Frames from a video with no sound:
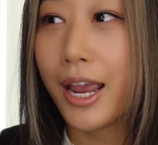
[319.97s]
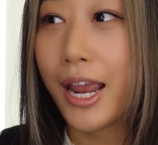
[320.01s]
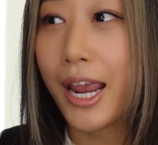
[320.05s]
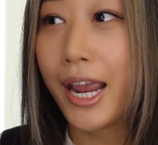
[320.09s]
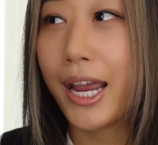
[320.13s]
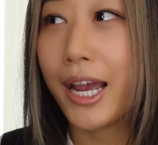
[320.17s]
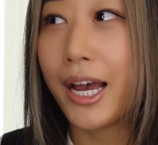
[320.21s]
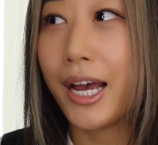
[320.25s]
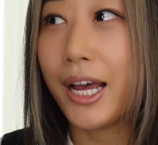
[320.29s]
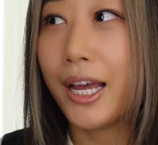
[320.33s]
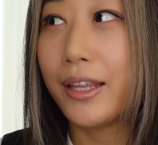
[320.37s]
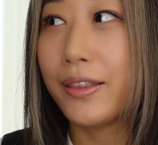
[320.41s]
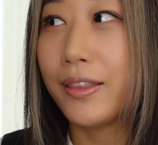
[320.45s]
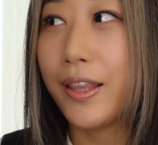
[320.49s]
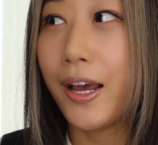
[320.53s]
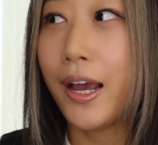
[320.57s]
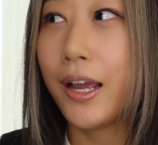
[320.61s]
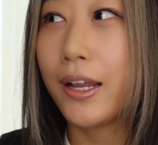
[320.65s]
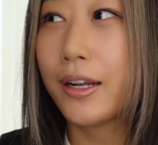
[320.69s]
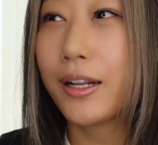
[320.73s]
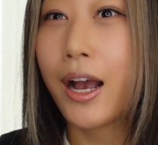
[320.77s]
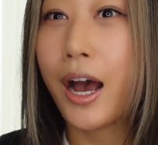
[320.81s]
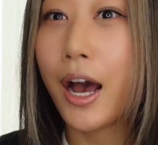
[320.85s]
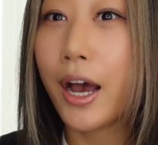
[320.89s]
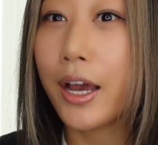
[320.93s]
And
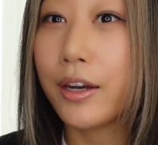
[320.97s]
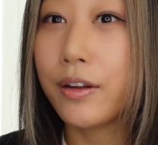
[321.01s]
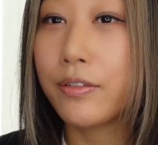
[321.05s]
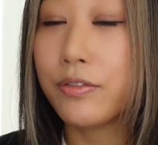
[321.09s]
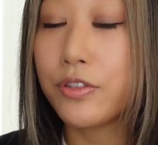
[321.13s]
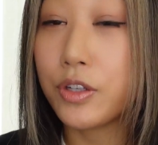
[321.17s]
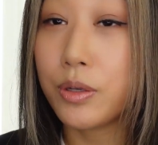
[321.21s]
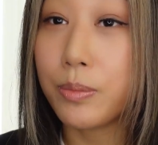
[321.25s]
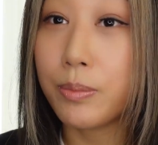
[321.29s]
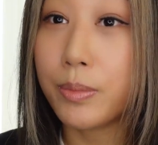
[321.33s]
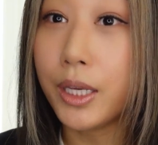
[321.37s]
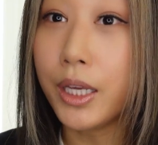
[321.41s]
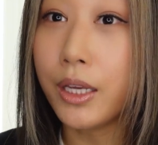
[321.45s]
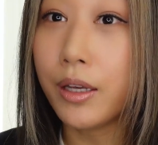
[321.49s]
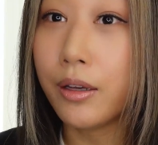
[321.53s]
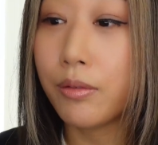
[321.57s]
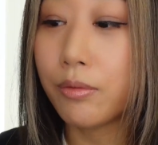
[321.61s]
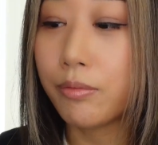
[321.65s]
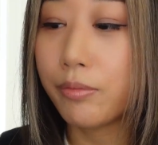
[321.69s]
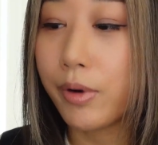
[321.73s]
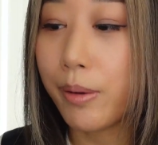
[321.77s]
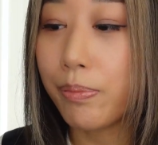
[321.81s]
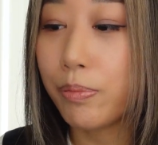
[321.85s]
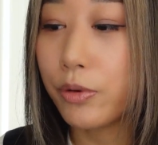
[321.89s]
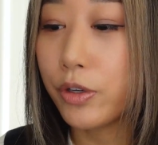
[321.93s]
that kind of to me
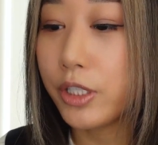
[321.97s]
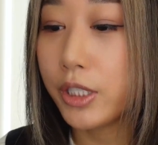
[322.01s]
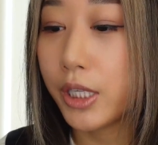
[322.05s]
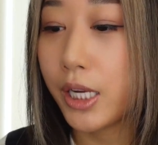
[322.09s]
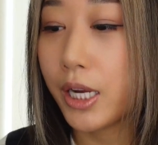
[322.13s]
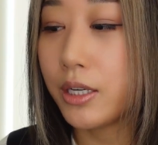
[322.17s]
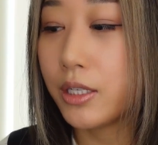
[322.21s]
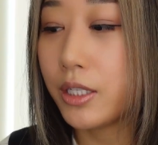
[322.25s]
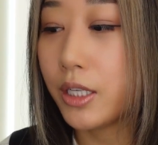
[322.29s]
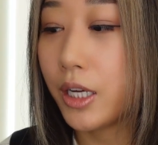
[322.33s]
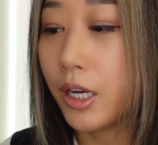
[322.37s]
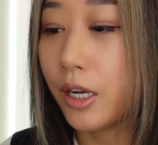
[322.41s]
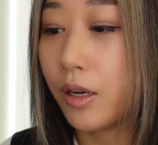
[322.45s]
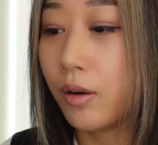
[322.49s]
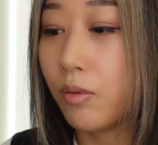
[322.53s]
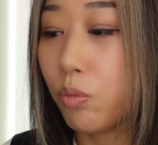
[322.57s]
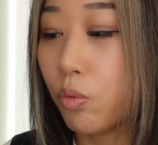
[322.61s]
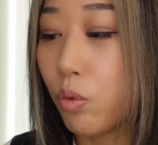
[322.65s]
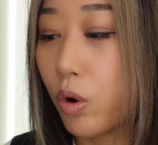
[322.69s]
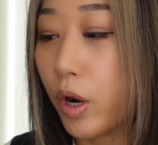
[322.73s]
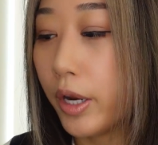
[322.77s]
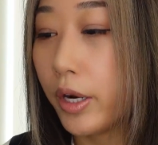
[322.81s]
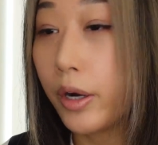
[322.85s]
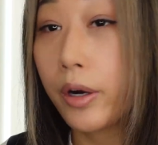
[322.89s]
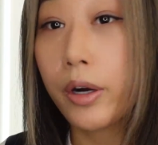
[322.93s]
represented
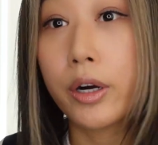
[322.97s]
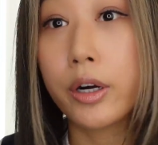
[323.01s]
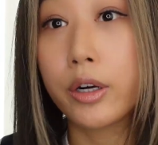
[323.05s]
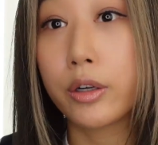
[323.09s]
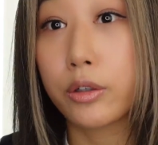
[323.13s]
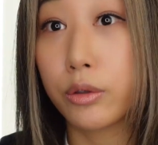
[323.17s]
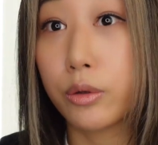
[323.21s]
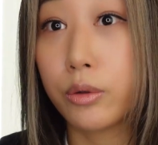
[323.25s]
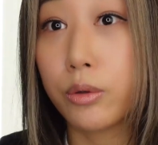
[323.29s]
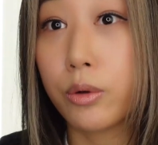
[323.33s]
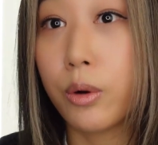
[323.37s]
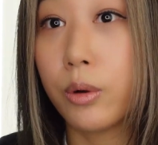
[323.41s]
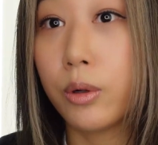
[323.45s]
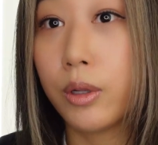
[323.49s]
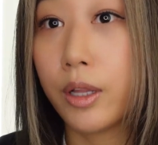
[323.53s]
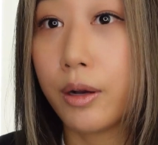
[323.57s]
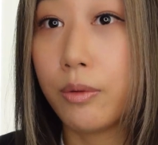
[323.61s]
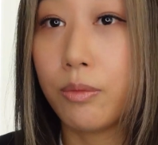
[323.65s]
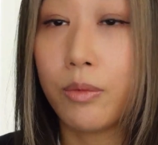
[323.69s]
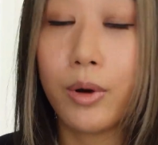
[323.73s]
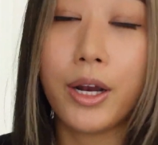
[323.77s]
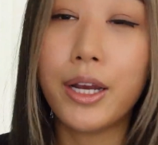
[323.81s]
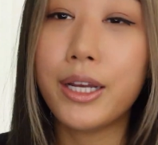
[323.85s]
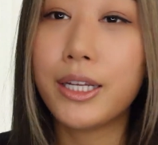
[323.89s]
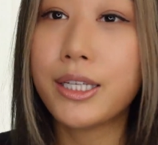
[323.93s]
what her
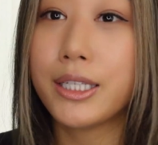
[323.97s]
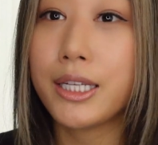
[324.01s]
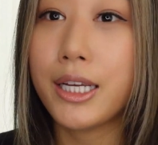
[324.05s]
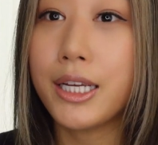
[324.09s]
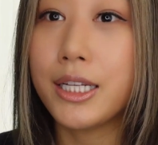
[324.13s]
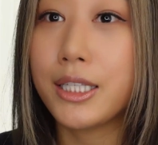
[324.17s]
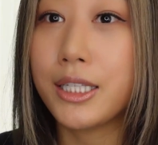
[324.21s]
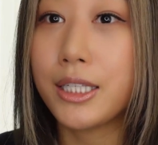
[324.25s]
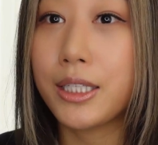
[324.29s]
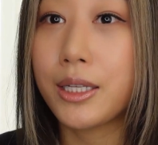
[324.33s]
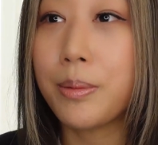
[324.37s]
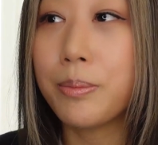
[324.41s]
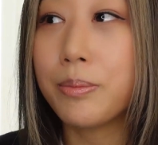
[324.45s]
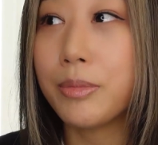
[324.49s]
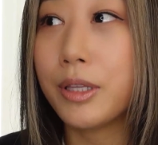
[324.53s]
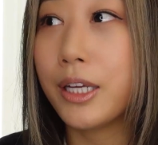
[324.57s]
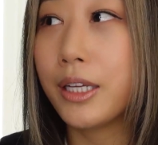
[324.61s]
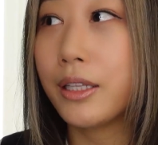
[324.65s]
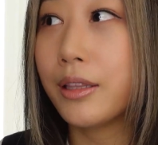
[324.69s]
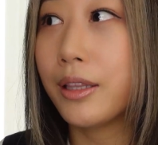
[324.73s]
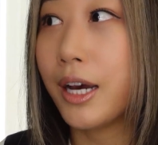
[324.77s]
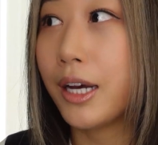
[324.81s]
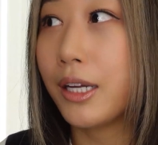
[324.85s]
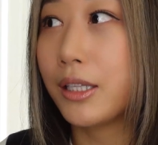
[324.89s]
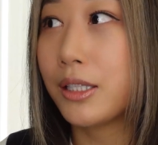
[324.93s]
granola was. It's
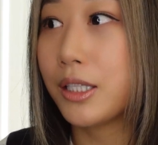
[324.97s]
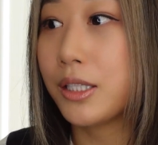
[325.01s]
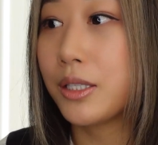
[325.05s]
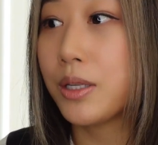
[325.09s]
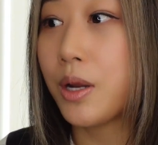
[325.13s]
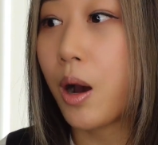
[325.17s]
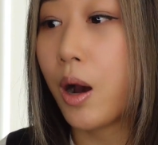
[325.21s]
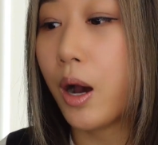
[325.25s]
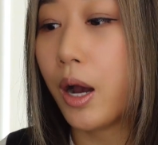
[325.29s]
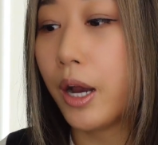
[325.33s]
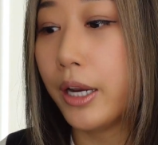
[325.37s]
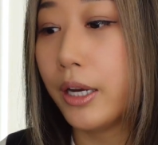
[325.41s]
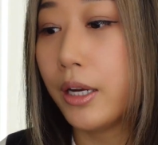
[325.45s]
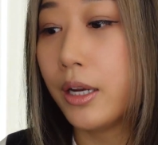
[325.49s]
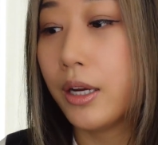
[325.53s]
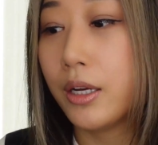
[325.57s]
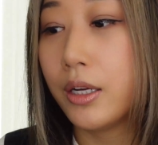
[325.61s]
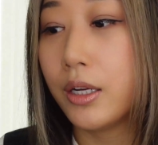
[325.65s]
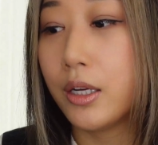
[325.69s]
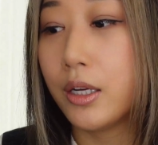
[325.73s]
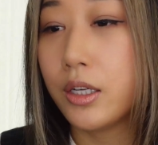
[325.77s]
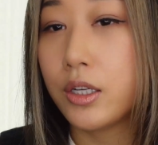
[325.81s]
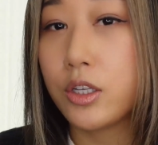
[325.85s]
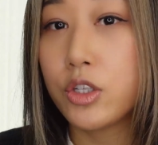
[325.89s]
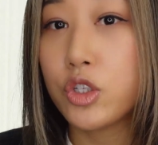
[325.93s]
something that's not
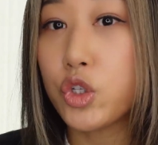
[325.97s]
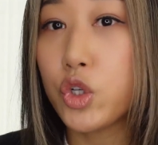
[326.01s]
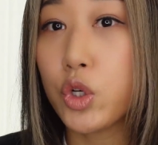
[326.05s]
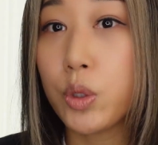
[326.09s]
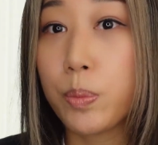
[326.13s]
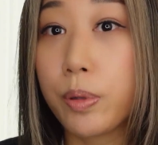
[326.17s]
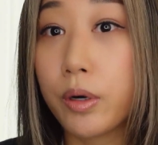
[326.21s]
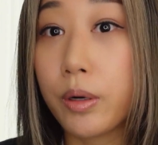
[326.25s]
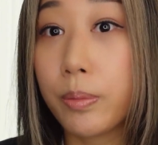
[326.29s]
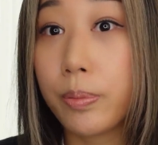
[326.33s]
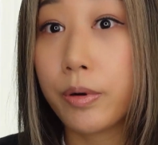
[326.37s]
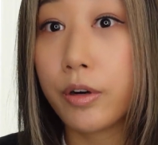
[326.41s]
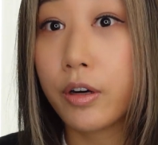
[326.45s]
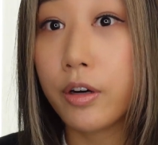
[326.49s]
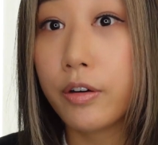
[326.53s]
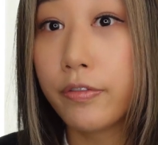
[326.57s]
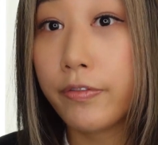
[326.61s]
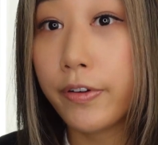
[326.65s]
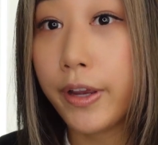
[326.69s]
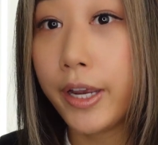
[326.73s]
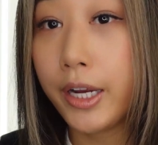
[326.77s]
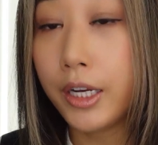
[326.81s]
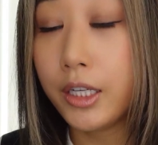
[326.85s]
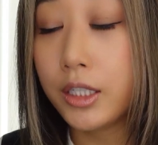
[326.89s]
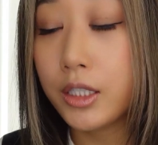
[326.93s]
super
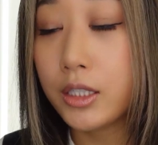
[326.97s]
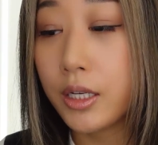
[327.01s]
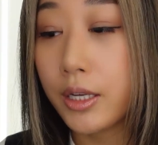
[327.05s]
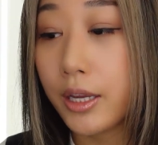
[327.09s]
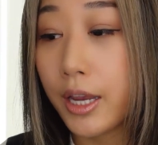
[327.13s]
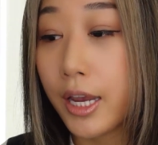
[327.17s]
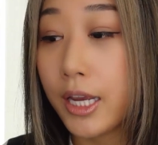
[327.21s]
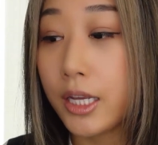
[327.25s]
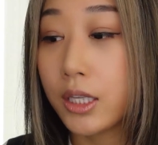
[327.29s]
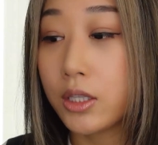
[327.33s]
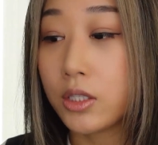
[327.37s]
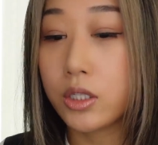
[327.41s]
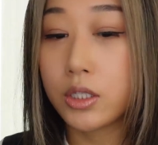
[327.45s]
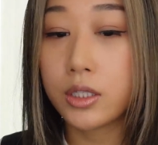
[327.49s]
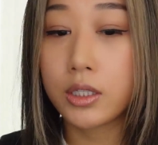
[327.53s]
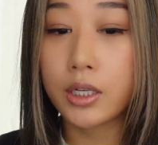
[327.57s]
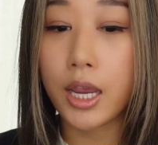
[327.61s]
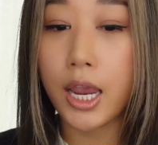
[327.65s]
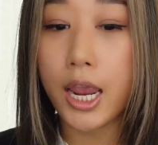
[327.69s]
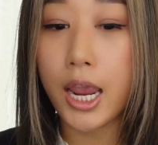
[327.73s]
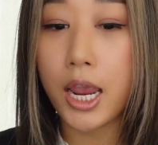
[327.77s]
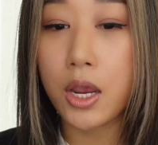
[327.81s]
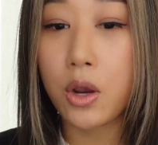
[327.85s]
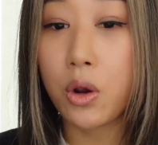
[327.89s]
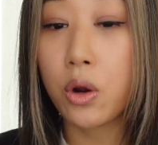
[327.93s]
perfect. It's
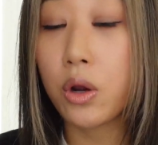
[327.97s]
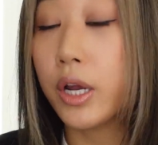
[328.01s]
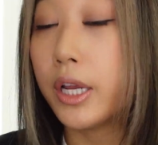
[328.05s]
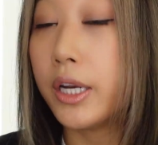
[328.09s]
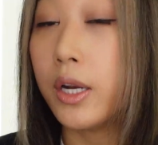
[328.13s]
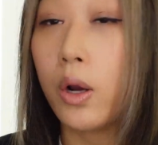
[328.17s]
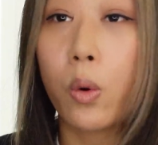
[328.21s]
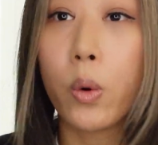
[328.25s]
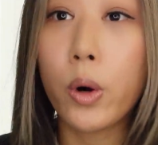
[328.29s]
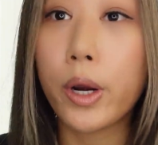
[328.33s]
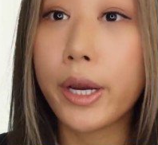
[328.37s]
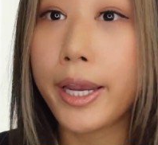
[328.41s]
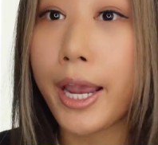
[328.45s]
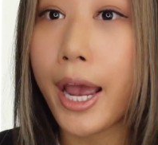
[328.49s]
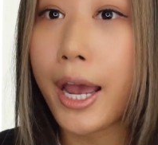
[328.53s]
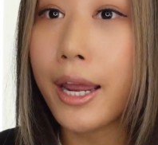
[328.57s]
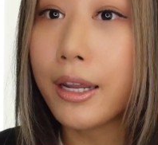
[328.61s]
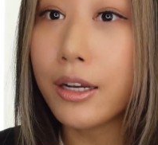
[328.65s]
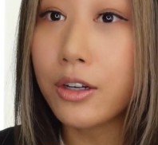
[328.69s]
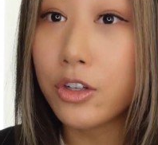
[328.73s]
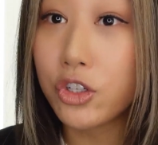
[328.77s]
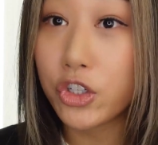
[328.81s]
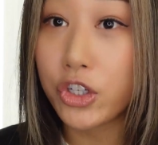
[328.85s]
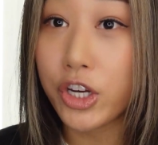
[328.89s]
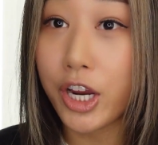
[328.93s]
an
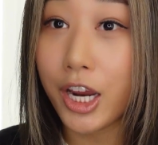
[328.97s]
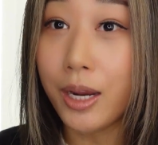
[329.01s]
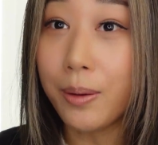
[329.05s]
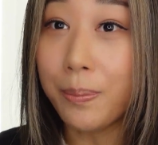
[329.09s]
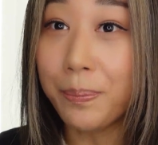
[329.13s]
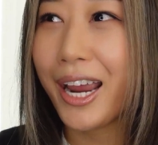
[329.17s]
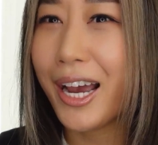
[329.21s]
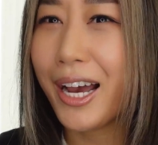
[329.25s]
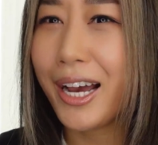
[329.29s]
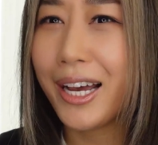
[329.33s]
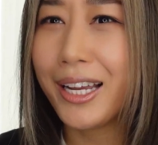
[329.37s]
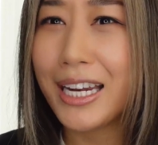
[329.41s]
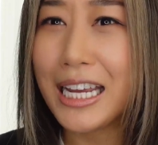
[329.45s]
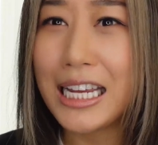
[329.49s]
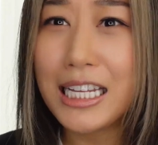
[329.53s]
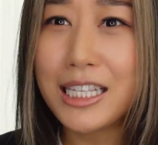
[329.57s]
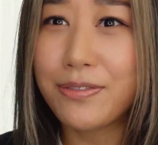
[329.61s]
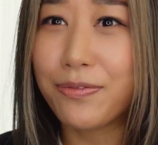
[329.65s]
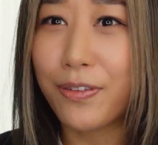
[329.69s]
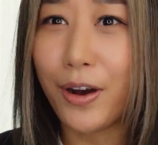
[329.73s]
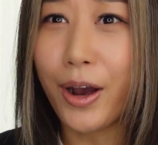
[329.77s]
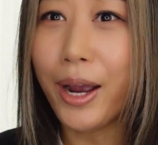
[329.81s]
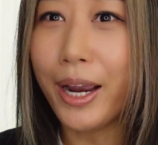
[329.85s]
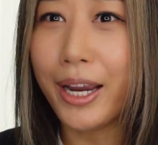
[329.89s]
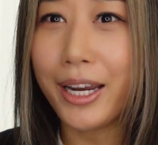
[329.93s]
organic shape and it's
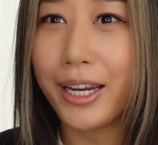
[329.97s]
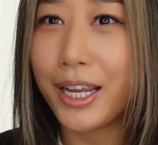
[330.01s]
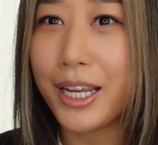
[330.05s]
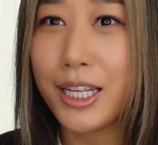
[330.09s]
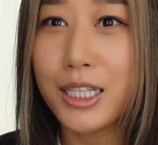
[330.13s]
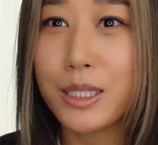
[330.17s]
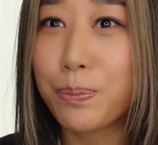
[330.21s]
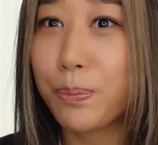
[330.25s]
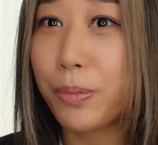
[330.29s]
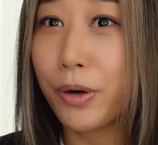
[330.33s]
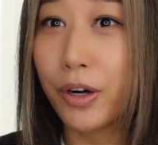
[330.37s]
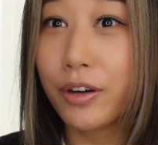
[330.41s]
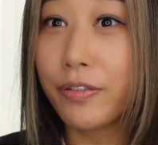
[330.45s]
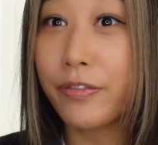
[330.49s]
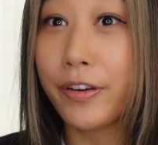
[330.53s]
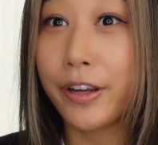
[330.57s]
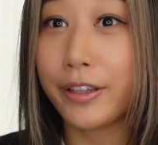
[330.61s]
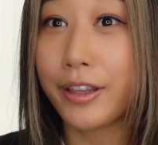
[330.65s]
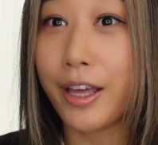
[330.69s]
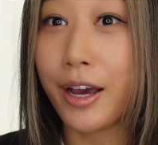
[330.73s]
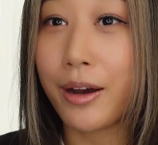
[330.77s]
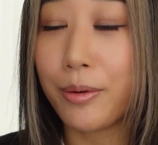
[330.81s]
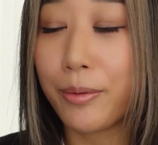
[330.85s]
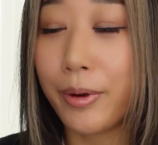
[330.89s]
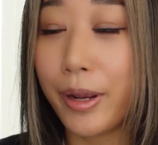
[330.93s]
fine. It's perfect
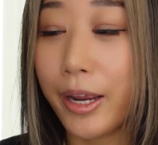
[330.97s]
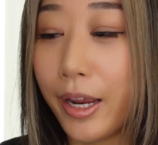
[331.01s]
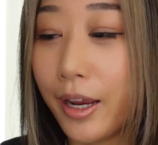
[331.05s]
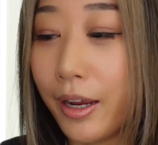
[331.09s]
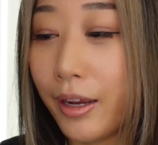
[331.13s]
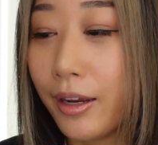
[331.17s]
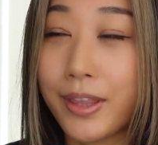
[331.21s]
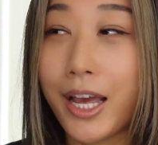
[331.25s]
that way.